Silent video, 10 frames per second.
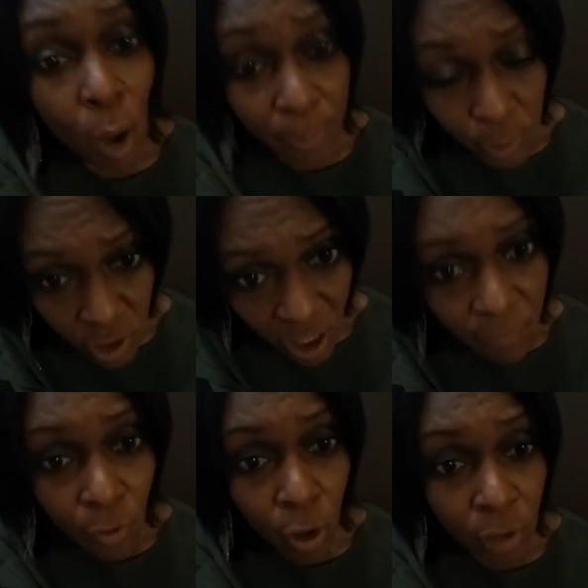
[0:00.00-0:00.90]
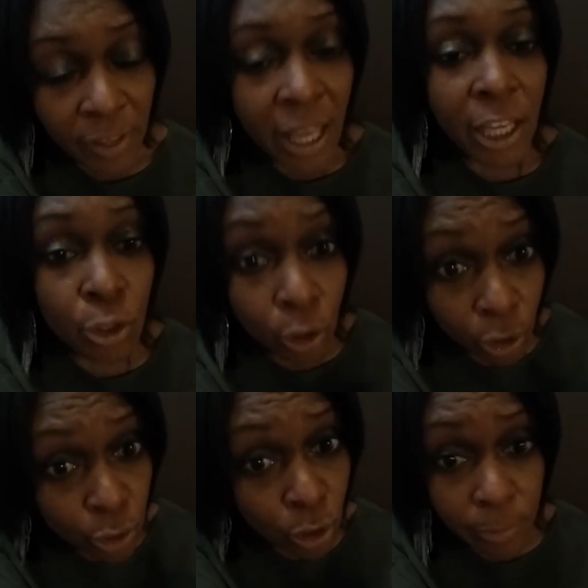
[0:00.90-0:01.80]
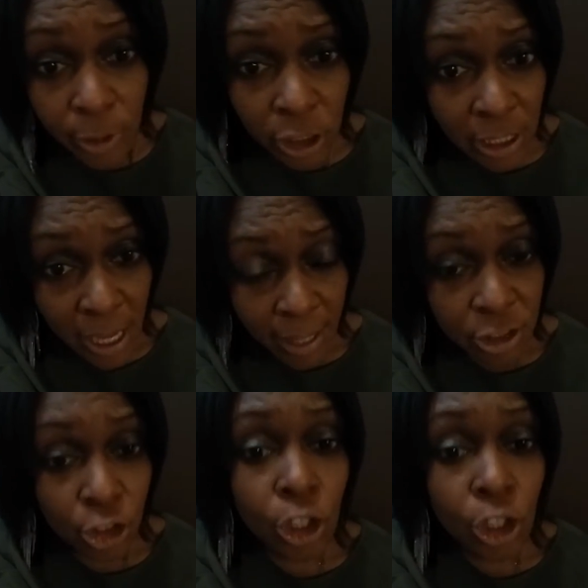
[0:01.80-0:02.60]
wipe yourself off, and you're going to go to a community college.